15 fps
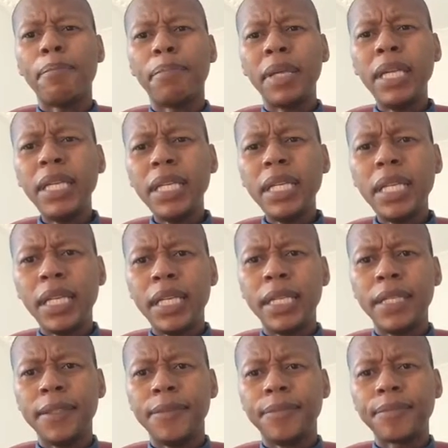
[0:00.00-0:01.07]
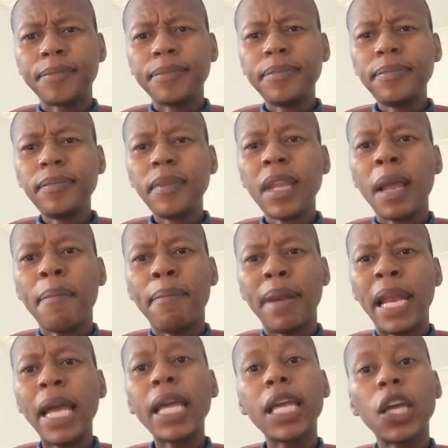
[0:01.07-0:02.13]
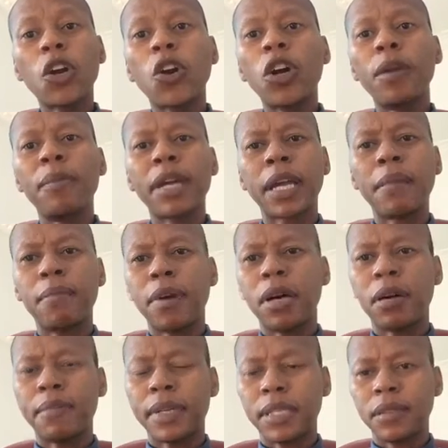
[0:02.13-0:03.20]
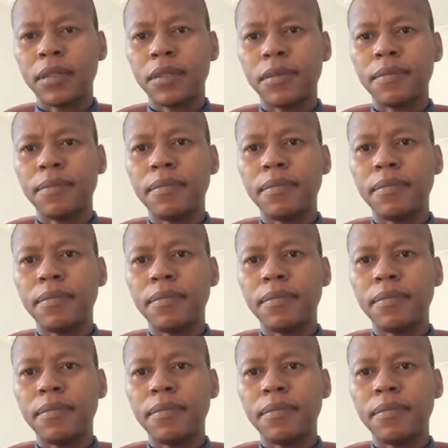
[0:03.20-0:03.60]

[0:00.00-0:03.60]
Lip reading: BEE, Black economic empowerment.